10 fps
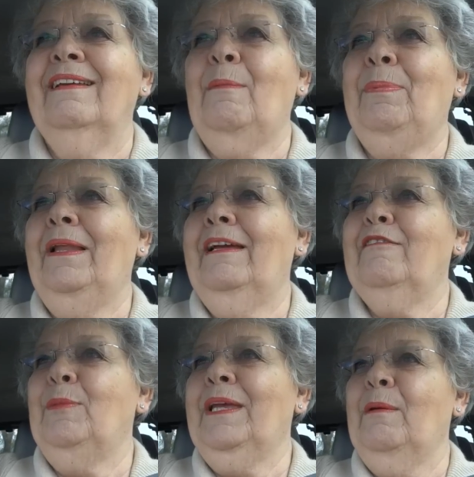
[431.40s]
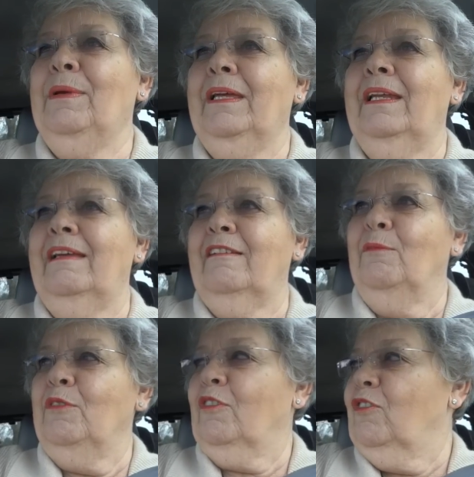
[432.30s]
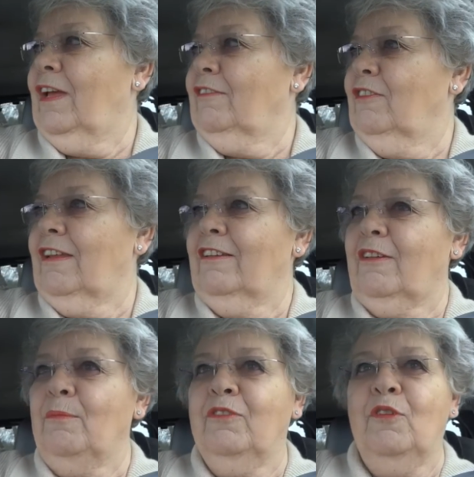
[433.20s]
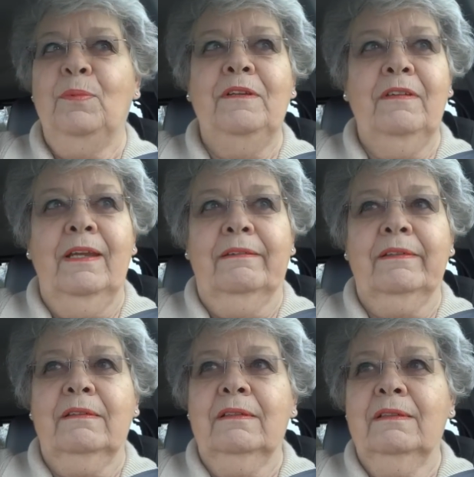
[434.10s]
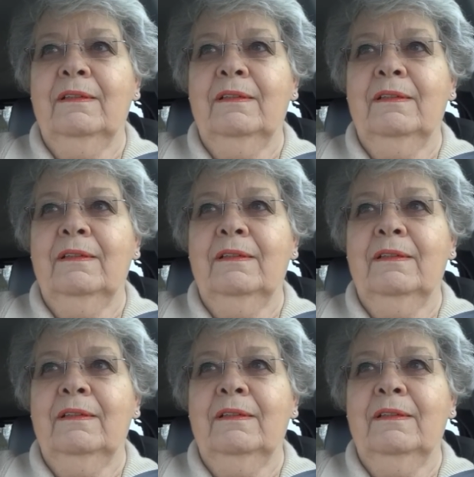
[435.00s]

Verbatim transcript: applied to become a Canadian was because you had to take some stupid test